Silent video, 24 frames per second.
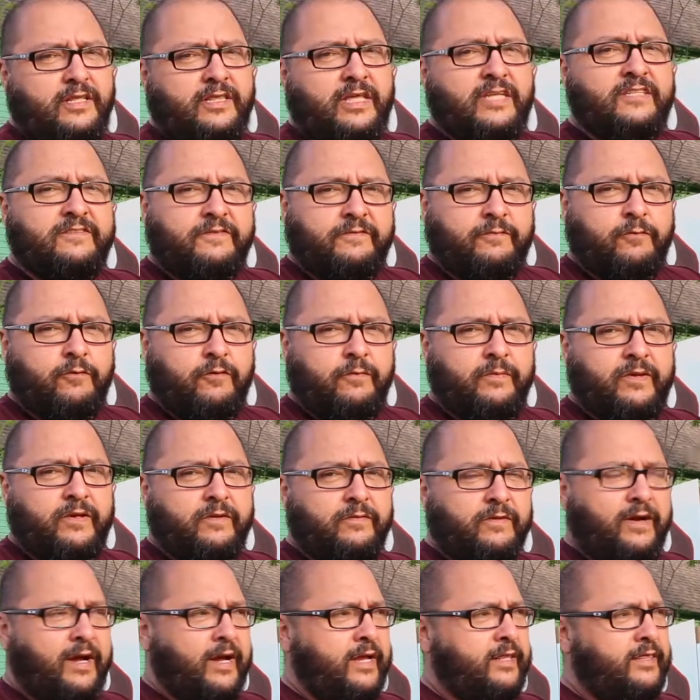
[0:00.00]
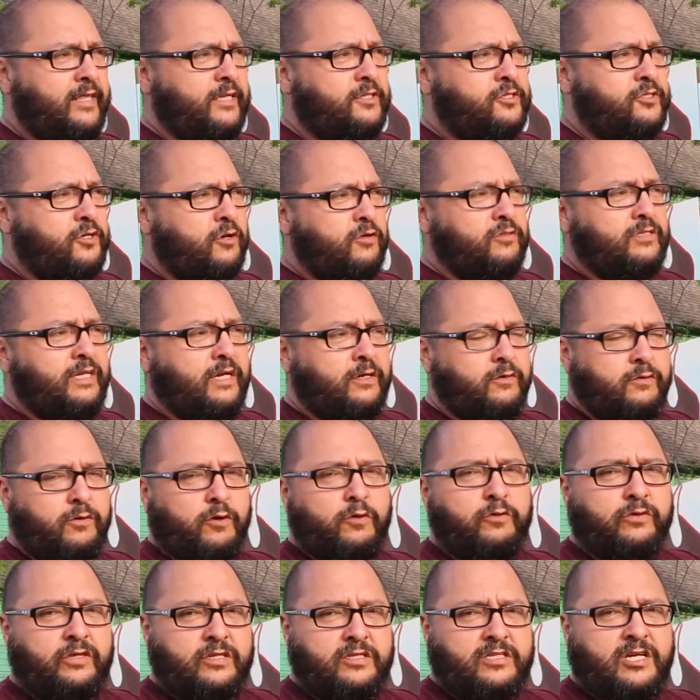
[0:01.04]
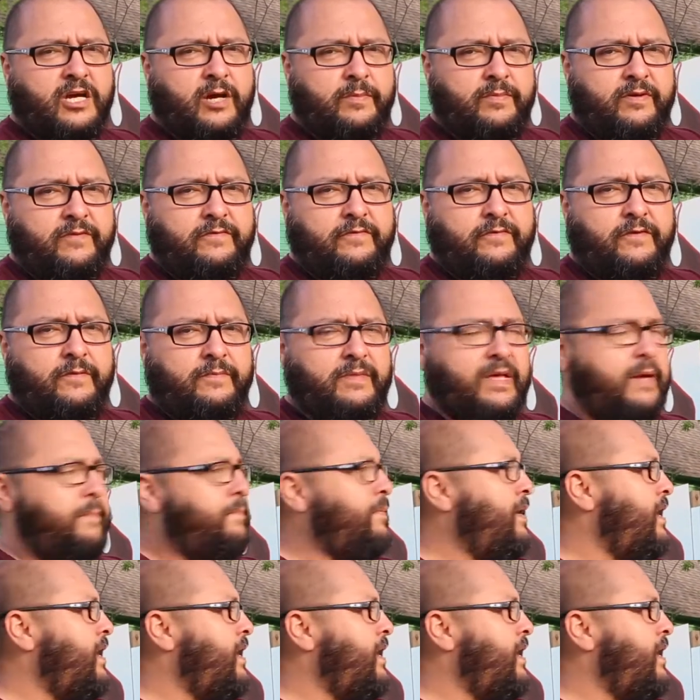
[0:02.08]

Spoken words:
that's forming, right? That shows that growth is coming from that